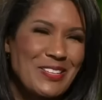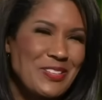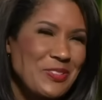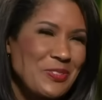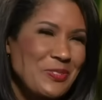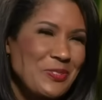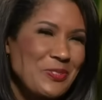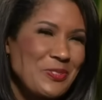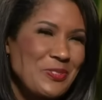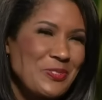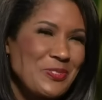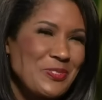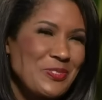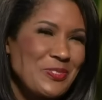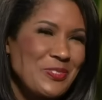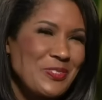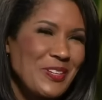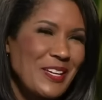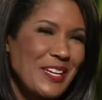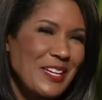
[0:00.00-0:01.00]
that
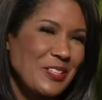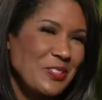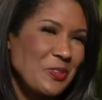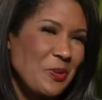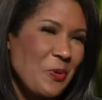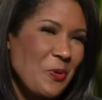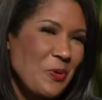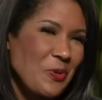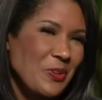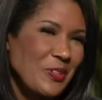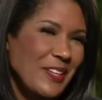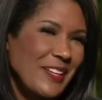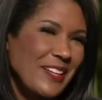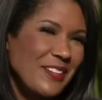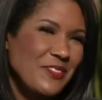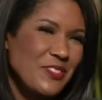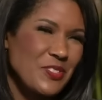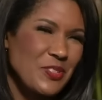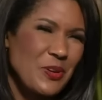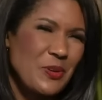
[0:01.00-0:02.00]
you ignored? And
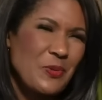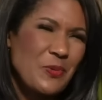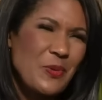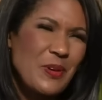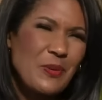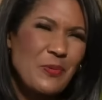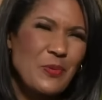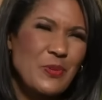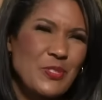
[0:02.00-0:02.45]
if so, what